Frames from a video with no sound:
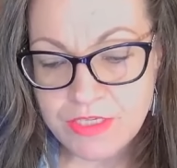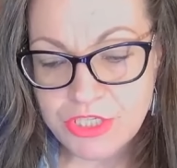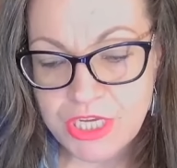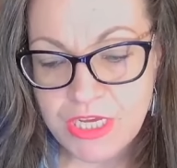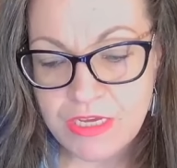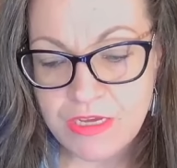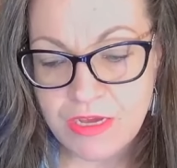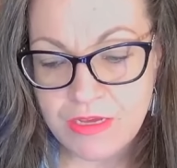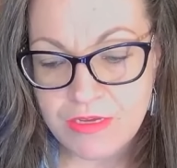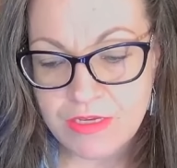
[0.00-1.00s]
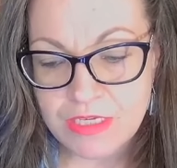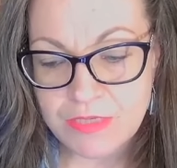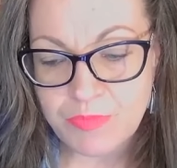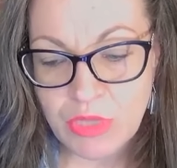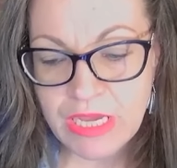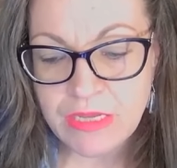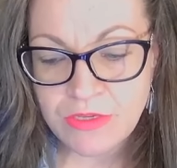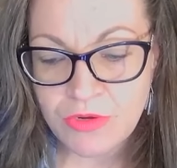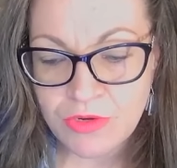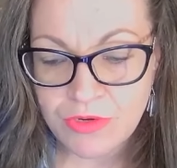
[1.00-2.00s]
She planned
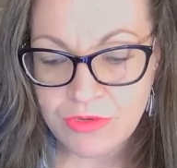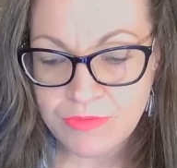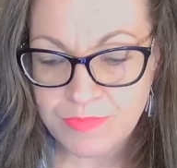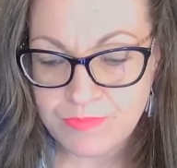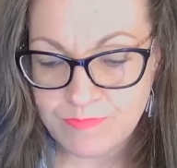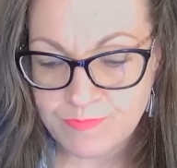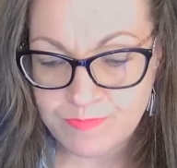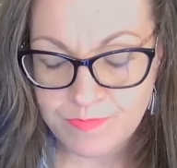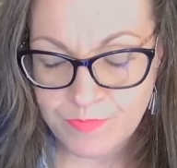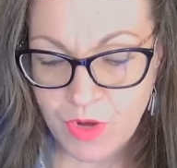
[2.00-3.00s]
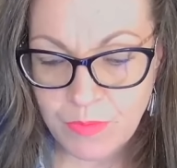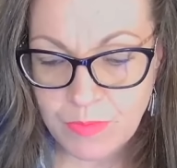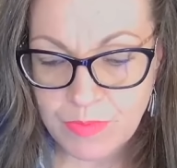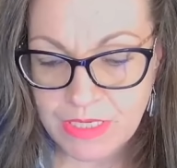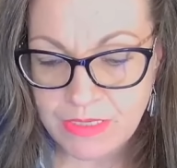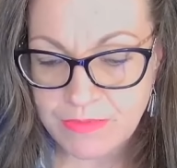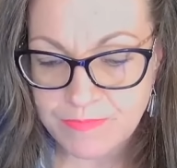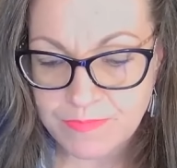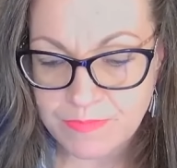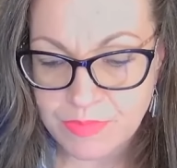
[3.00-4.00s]
her probably
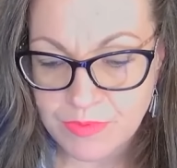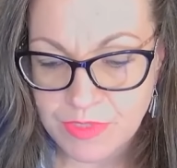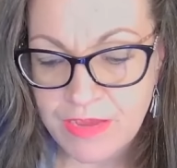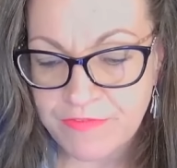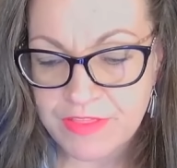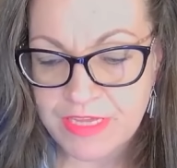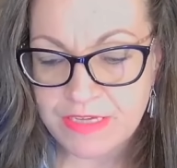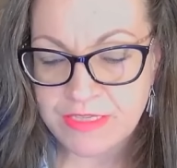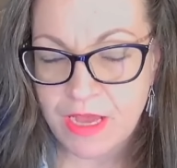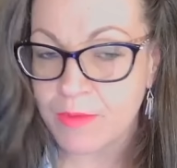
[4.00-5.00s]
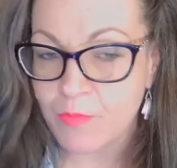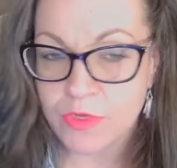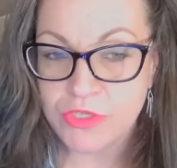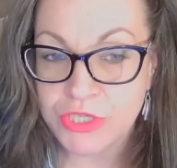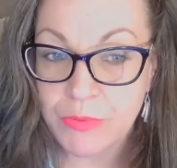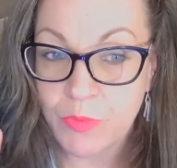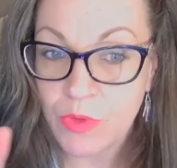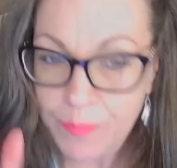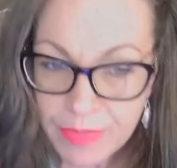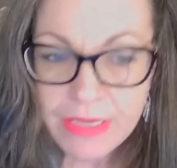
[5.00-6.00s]
life at that time where she will
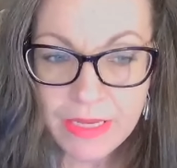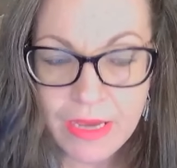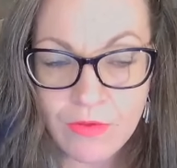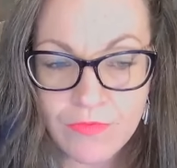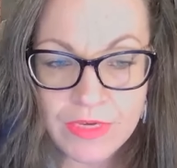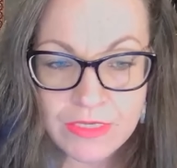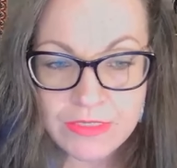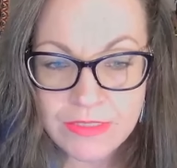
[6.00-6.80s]
meet Elvis.